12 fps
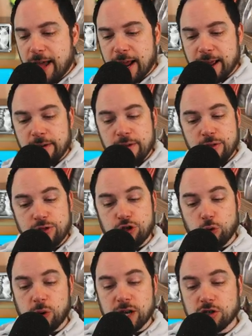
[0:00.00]
hitting
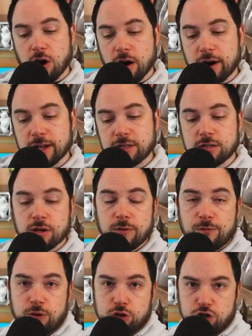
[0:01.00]
three targets
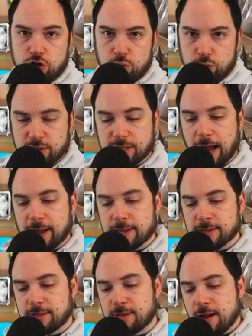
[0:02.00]
for two
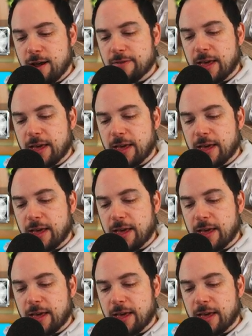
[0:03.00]
seconds.